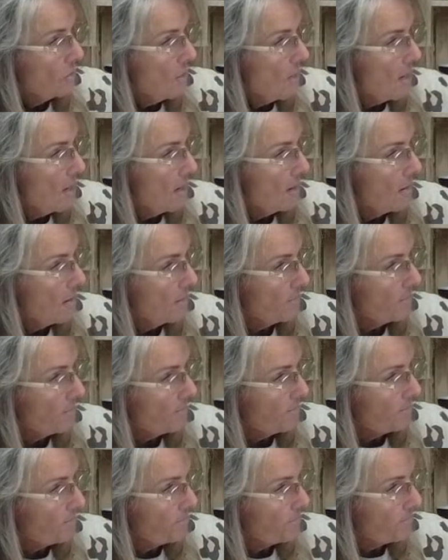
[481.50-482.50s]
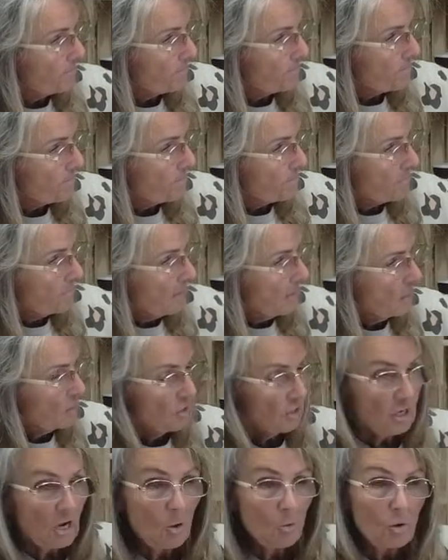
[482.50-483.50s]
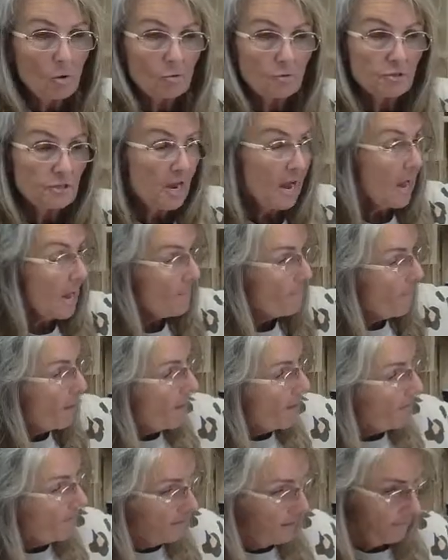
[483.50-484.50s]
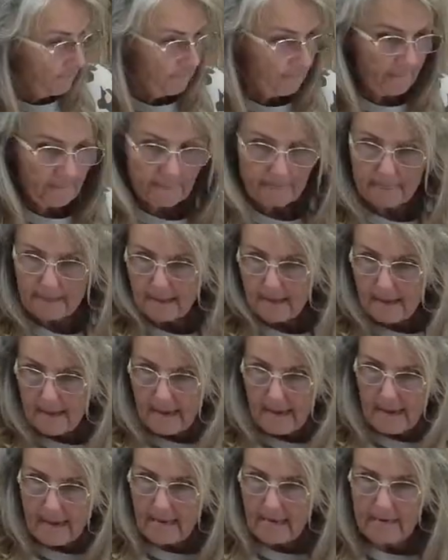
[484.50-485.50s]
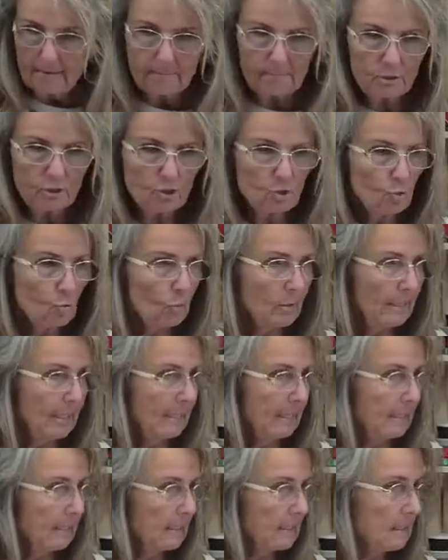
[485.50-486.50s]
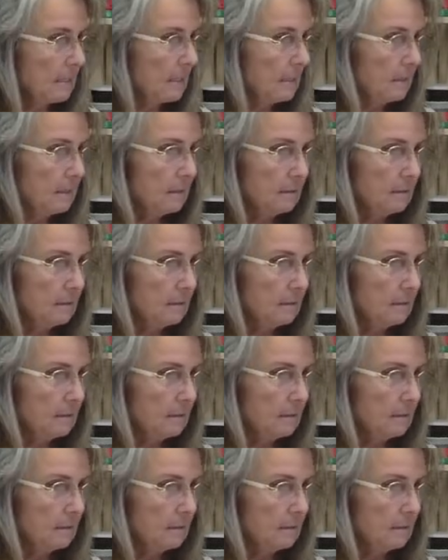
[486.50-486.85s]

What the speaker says: to go on top of it. And in between,